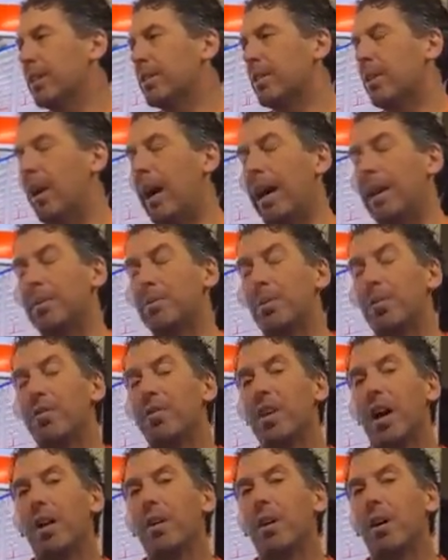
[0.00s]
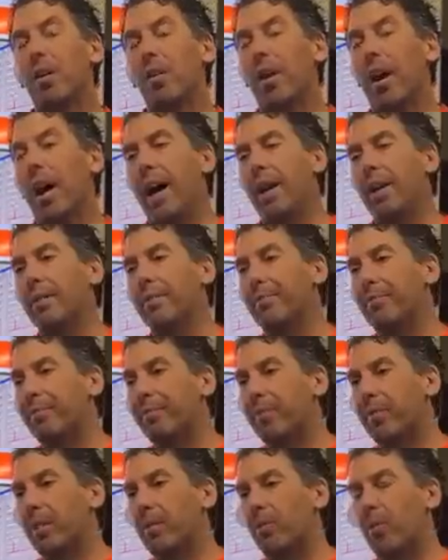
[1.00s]
So as we've done all that,
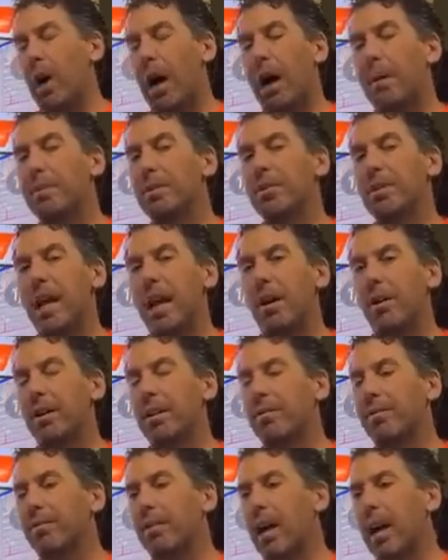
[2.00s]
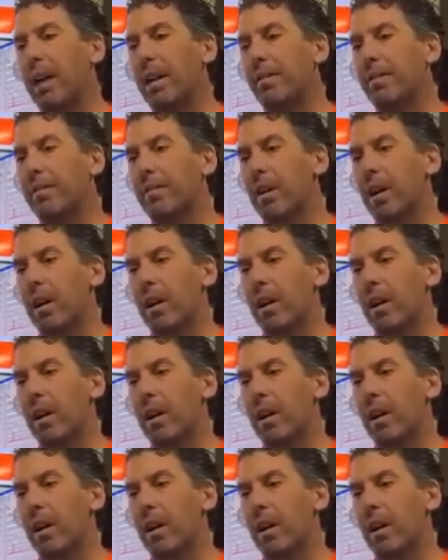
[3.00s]
Rob is now going to fly to